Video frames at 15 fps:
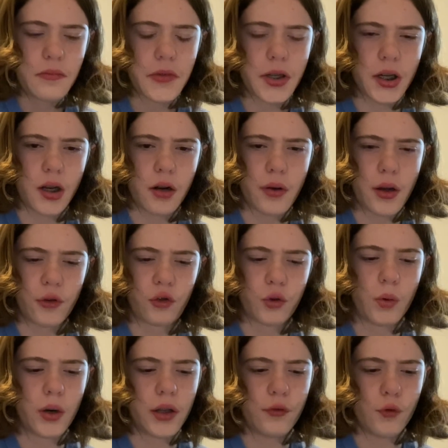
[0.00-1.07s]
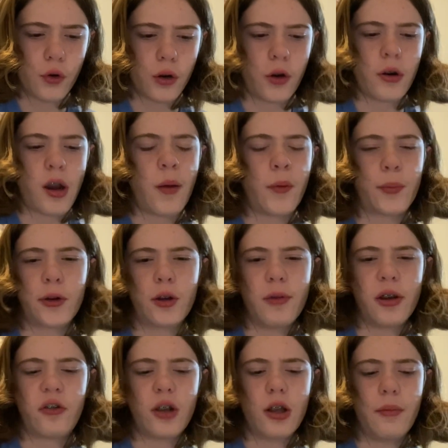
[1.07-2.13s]
at around 24 grams per cubic
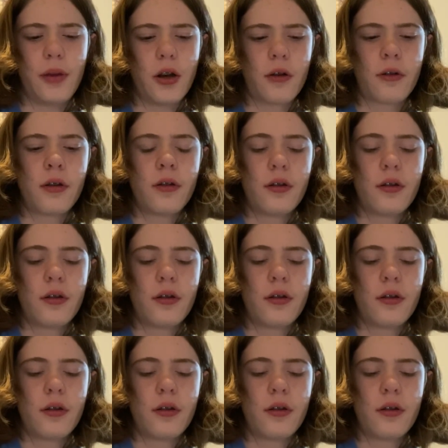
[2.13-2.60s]
centimeter.